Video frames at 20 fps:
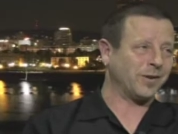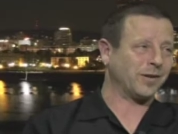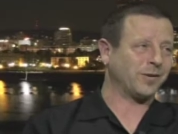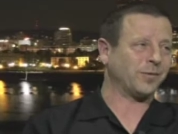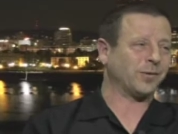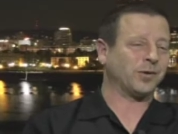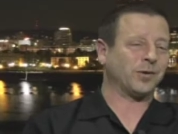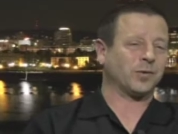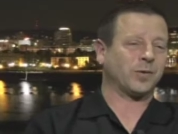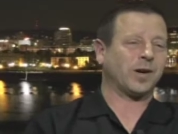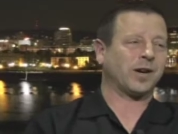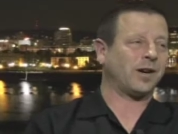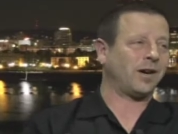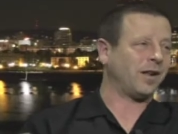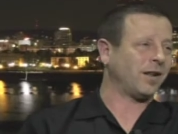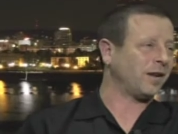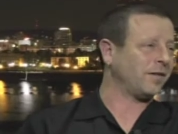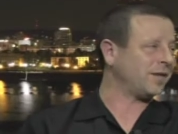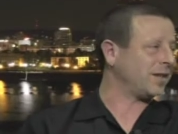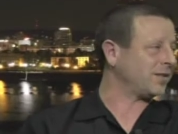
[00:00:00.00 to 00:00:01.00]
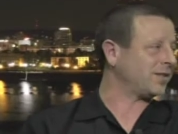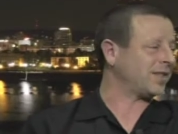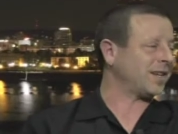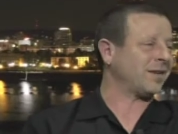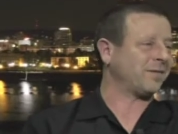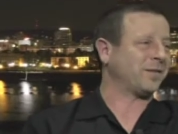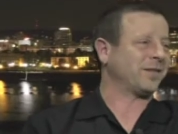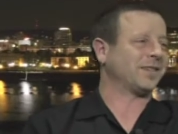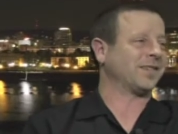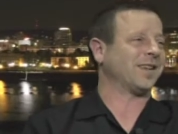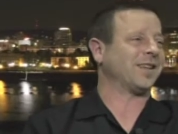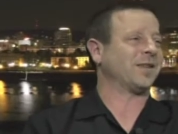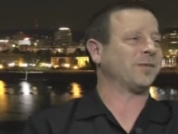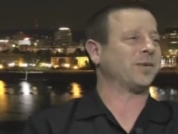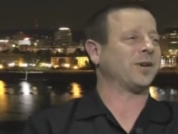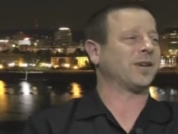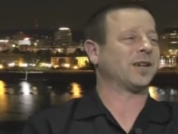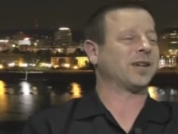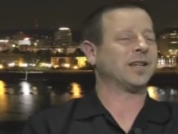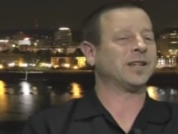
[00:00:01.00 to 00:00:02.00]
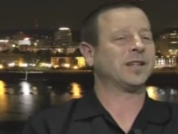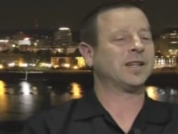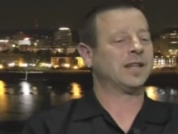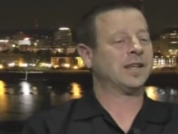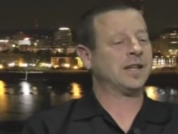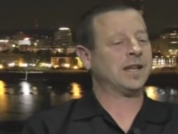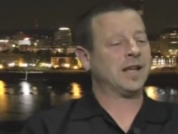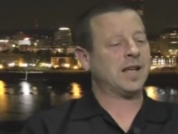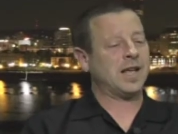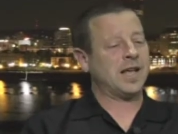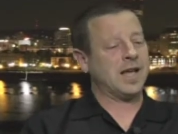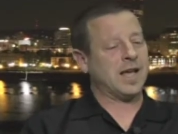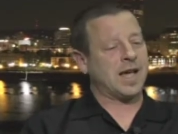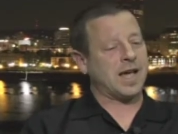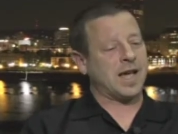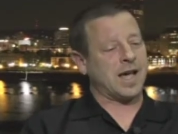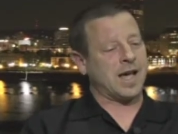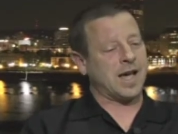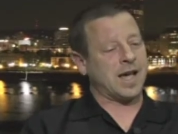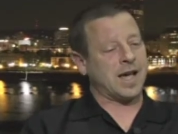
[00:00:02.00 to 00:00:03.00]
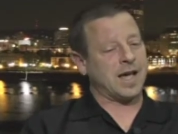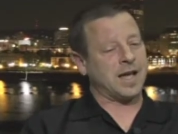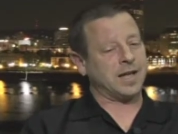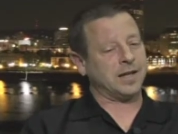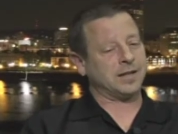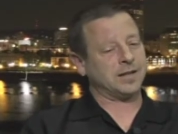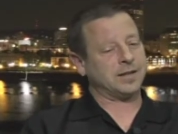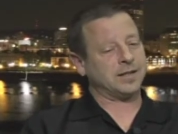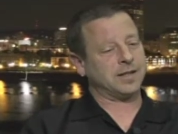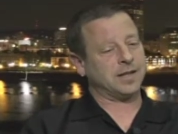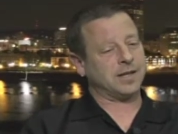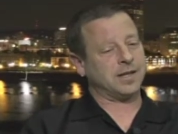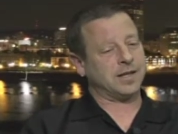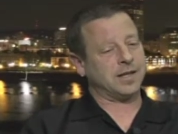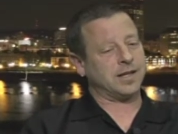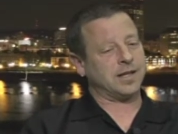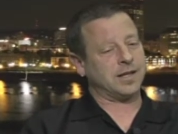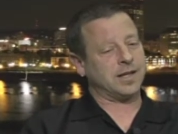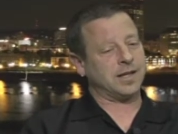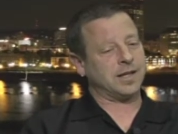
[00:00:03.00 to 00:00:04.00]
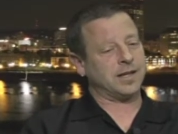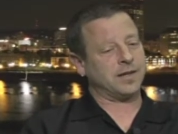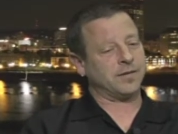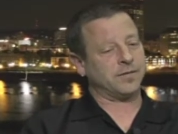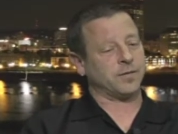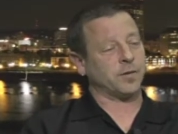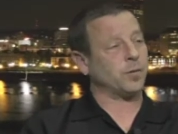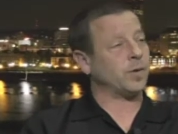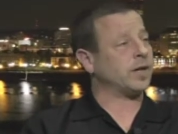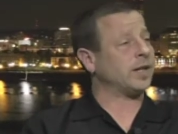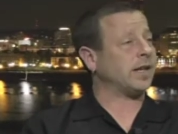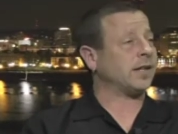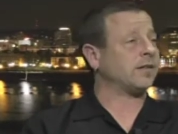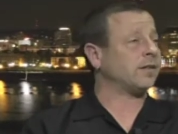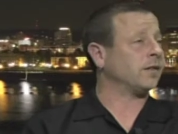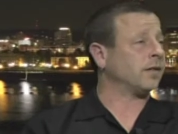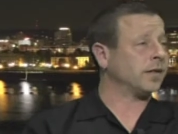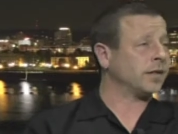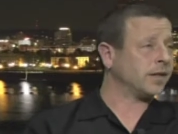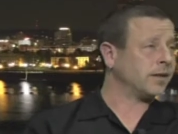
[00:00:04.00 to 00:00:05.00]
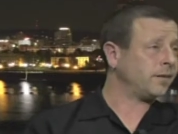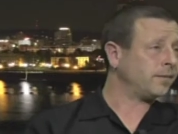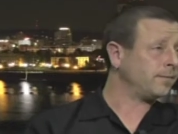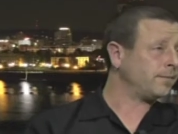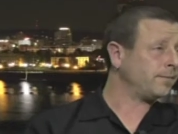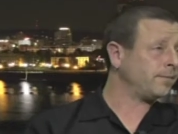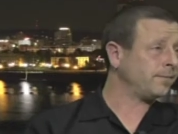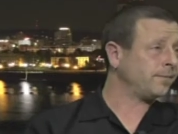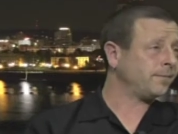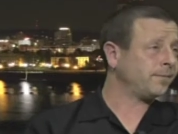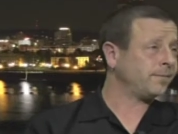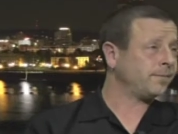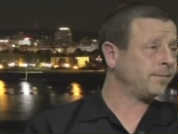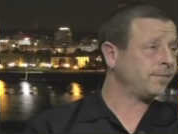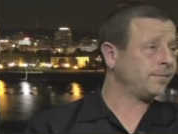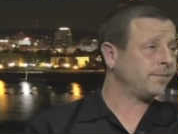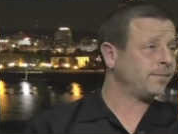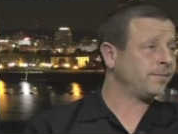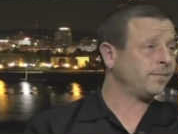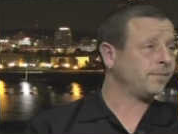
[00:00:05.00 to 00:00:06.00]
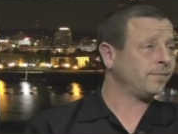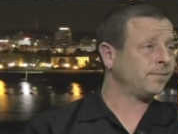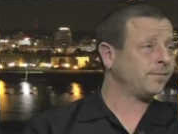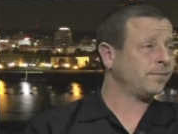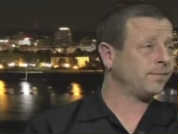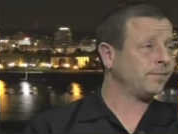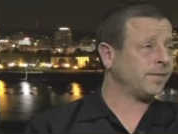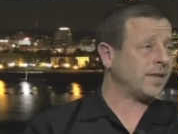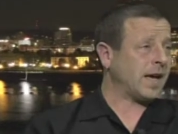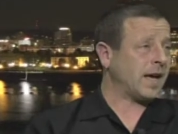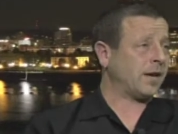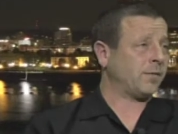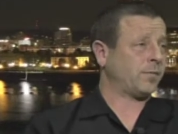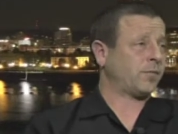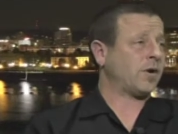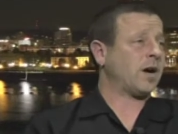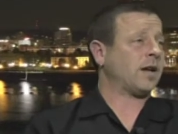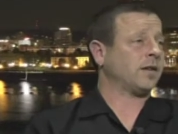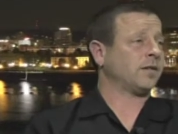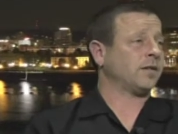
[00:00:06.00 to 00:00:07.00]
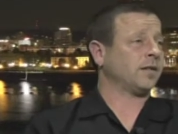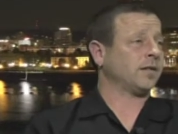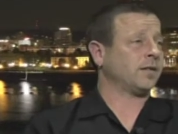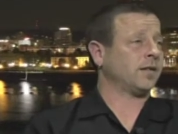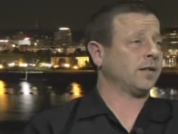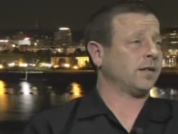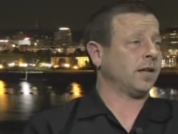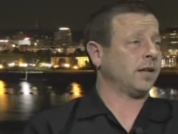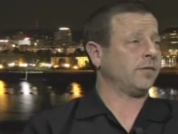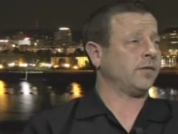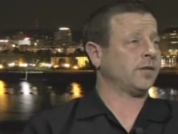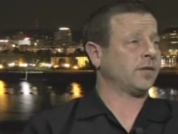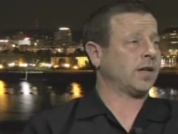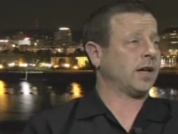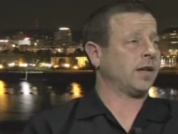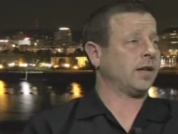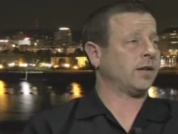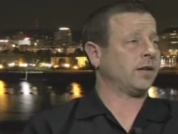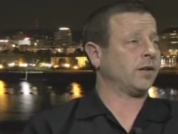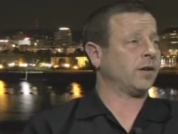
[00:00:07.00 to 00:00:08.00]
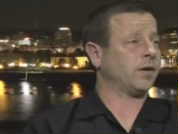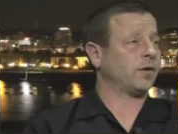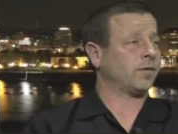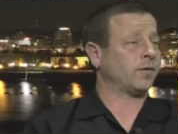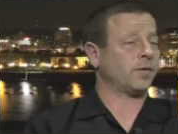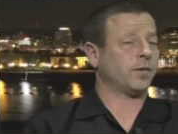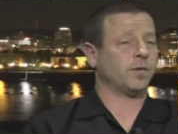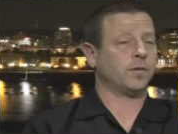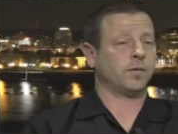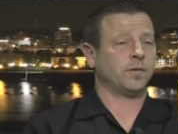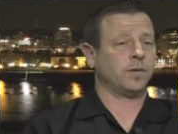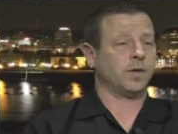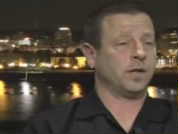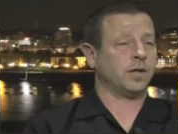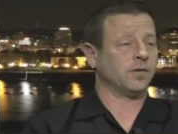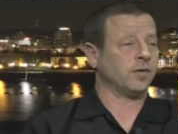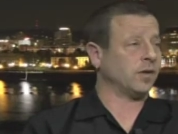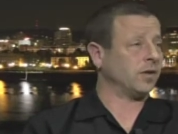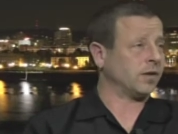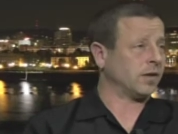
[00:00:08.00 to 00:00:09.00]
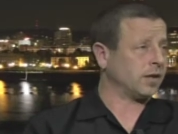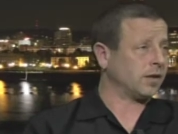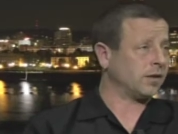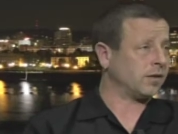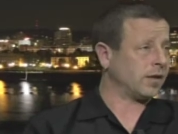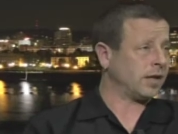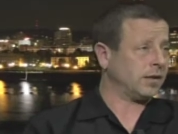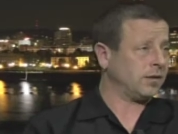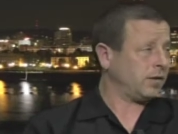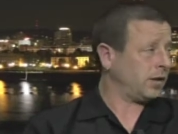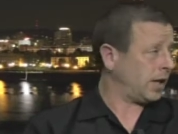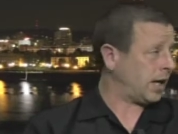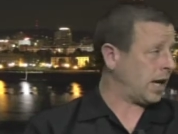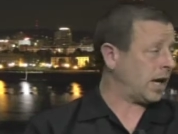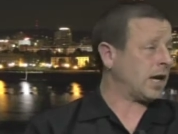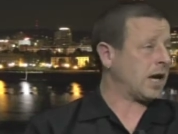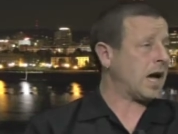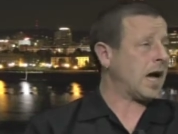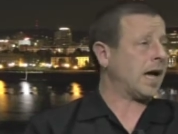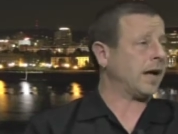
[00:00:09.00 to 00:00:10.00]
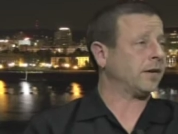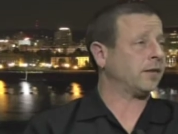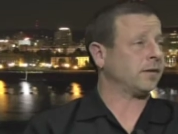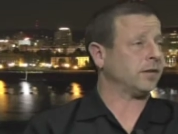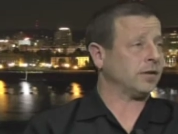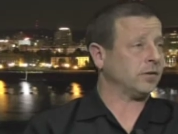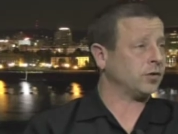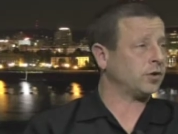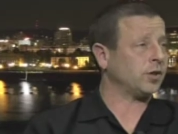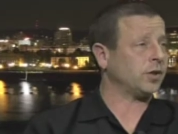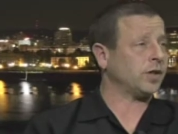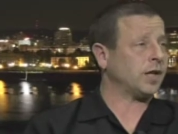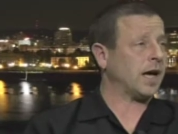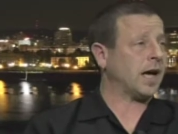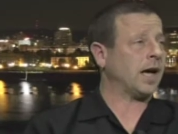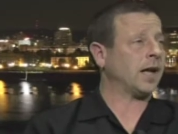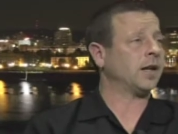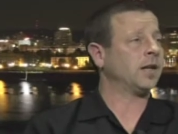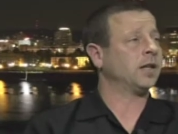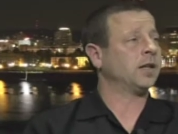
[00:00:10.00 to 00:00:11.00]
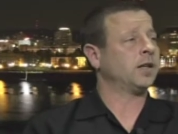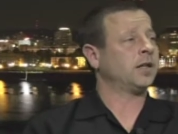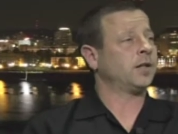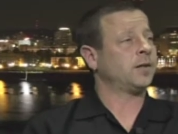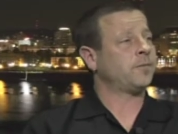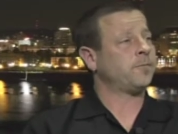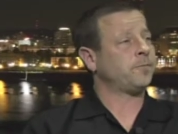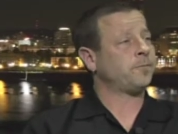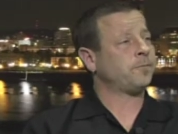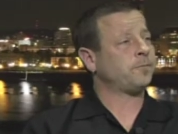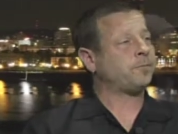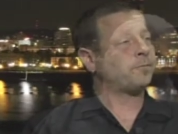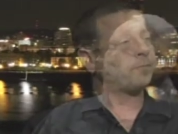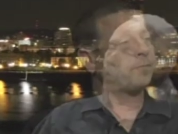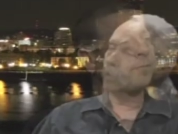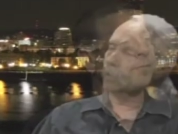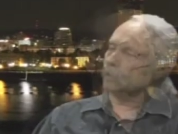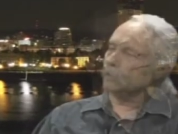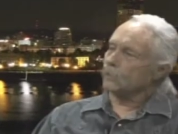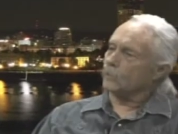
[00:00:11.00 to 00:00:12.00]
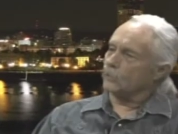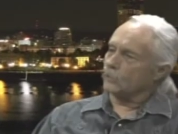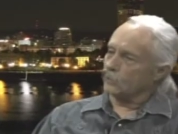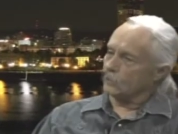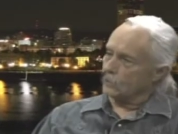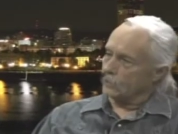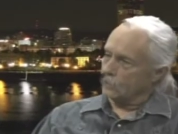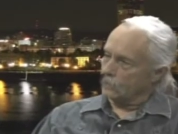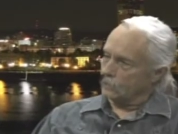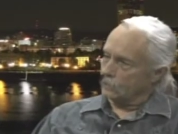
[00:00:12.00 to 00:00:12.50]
Yeah, right. All of this stuff is on the market. And for one, that's illegal. That process that they've decided to go through is illegal. They cannot and should not. Who has decided to go through it?